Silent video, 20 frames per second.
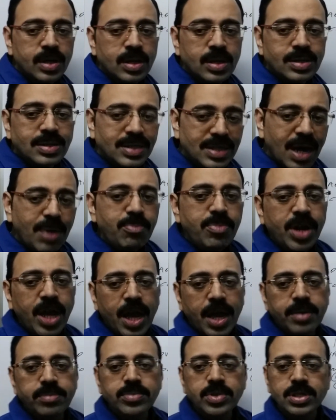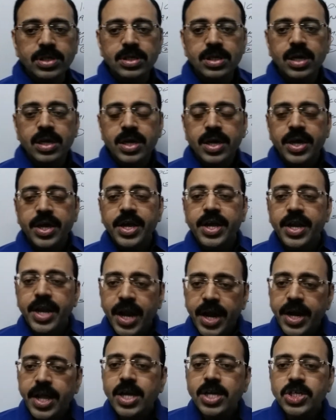Sometimes in
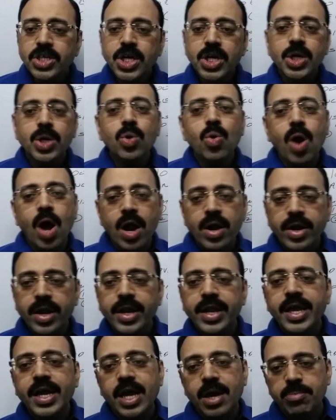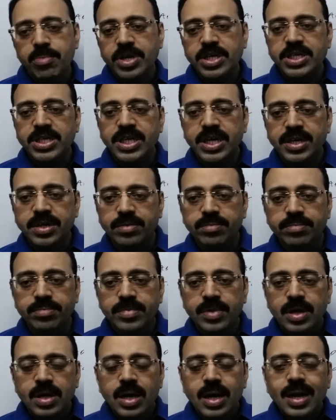addition to ordinary commission,
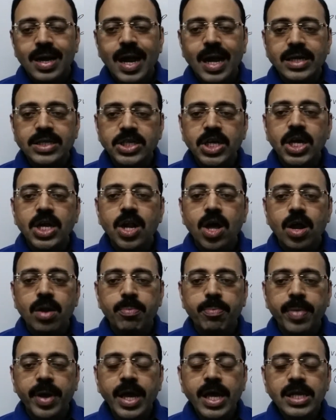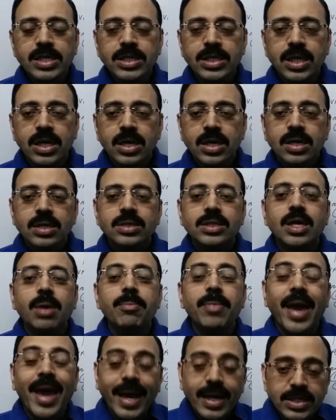consignor pays
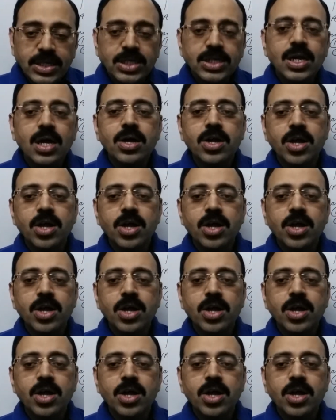some extra